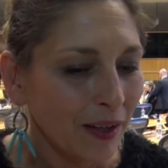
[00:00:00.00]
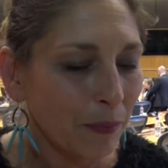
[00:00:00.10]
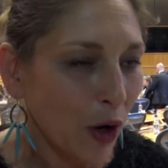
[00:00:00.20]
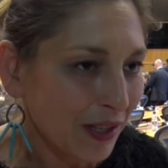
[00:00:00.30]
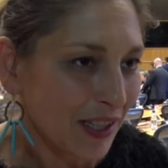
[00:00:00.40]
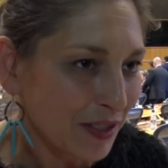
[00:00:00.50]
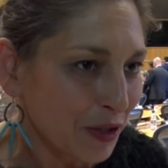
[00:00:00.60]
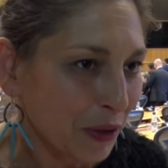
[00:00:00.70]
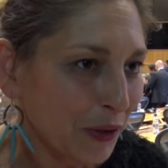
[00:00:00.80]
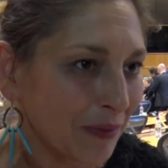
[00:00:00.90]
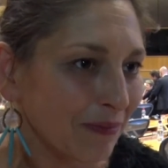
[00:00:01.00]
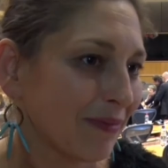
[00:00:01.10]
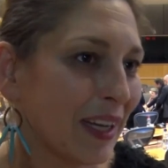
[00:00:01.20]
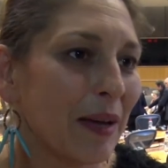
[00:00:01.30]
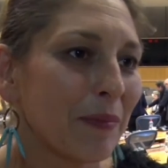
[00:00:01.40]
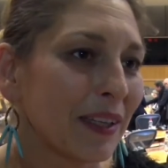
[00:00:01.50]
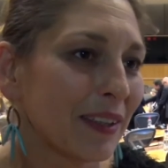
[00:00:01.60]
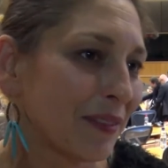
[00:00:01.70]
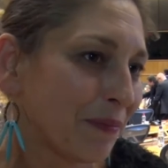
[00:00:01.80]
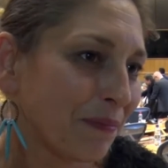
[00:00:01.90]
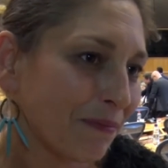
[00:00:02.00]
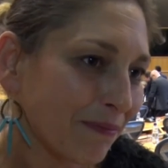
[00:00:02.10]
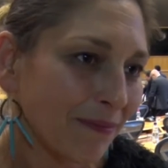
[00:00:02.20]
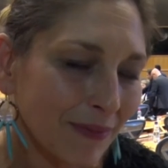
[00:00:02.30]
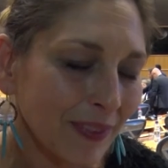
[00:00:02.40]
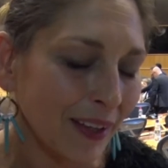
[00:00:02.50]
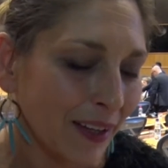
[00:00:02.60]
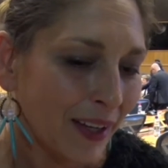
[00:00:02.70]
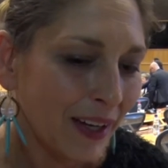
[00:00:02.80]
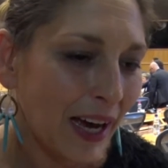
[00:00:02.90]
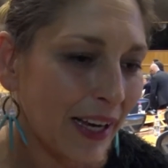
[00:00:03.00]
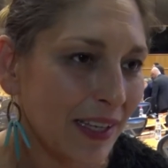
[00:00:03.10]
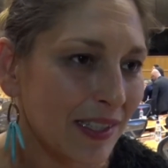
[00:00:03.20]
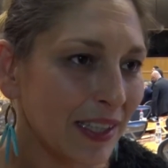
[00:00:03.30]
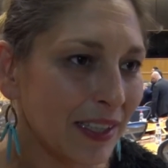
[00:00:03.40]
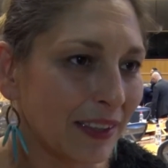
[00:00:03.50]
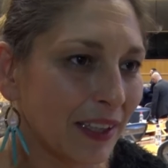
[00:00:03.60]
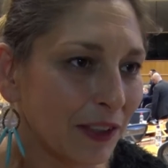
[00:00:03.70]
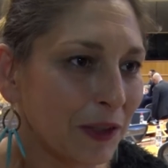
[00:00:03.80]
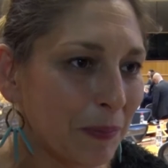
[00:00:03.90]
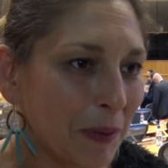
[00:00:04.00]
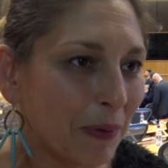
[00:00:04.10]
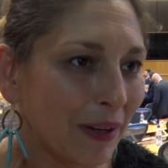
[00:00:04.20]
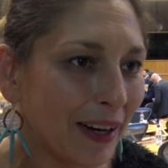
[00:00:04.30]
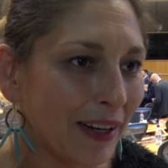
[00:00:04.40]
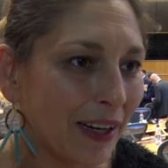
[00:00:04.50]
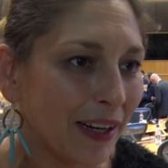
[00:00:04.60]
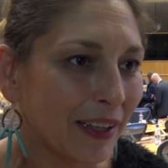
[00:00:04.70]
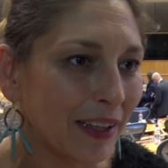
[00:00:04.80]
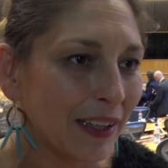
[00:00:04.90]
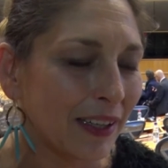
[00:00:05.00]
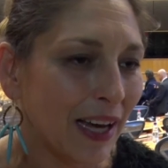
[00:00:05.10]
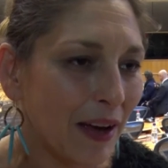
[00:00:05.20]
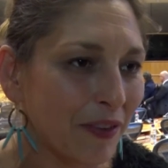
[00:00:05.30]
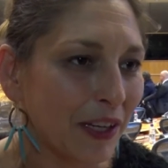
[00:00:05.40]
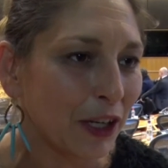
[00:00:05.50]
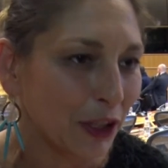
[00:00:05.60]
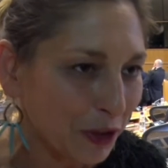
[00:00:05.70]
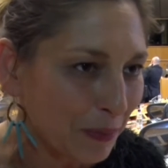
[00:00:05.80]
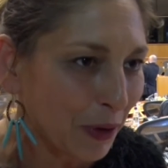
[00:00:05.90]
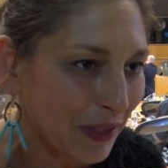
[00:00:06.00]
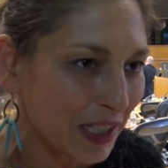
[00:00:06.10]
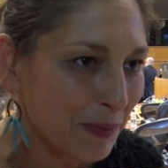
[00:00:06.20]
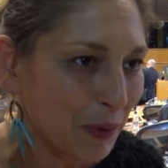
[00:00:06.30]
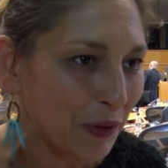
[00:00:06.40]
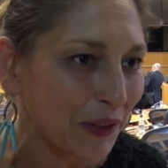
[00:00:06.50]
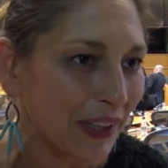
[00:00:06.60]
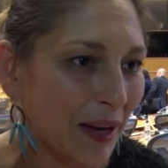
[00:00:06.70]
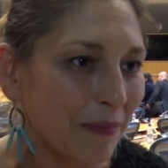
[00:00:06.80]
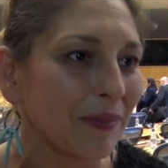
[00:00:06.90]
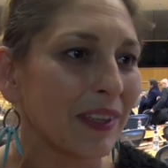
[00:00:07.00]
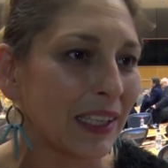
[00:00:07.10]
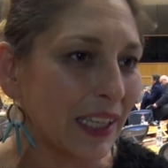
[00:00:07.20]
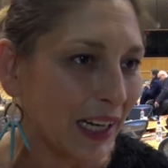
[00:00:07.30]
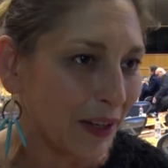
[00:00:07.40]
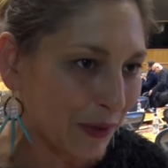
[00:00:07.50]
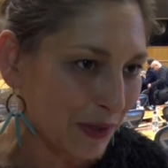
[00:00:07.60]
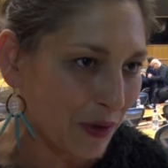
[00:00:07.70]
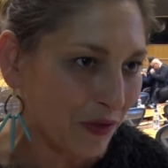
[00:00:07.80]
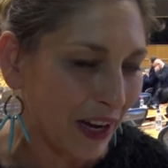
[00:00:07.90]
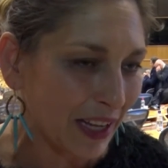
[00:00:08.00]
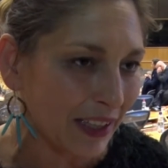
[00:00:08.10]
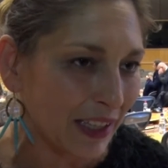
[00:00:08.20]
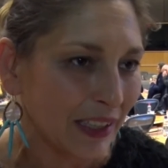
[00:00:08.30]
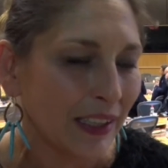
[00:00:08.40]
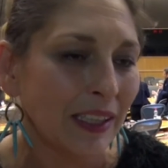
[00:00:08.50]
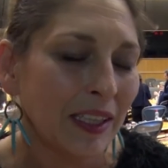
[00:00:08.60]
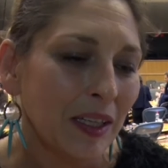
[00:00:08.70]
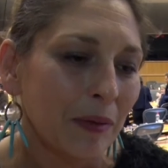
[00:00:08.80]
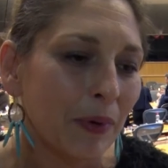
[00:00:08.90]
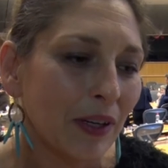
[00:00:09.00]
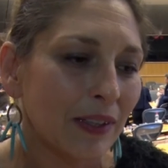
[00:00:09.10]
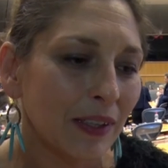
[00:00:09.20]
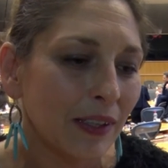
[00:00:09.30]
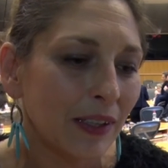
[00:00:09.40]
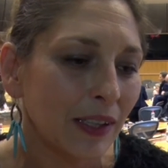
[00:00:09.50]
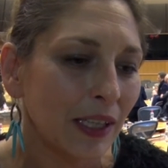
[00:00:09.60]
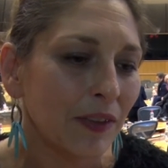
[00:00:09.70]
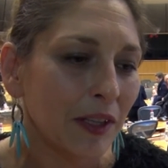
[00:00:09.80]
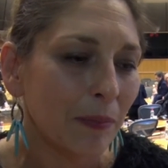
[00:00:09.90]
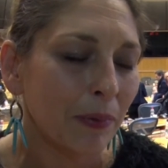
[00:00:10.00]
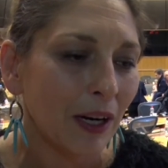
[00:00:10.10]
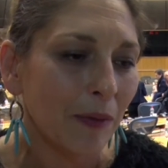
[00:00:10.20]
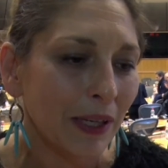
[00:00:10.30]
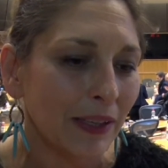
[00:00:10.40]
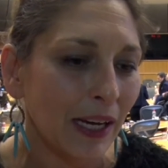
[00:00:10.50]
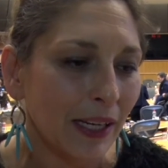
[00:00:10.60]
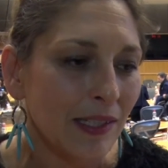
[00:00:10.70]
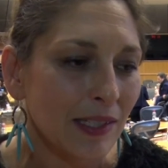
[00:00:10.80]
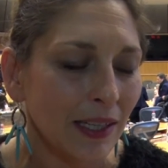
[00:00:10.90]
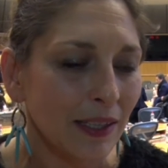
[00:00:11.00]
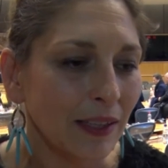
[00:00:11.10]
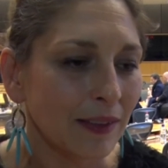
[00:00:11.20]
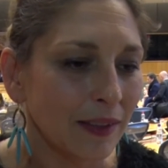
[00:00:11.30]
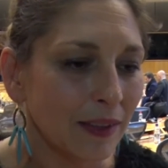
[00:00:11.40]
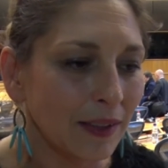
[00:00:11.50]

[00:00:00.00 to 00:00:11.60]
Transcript: boxes, you know? I mean, I can see that other people are having other boxes put on them, that they are also fighting. But here in the parliament I can say that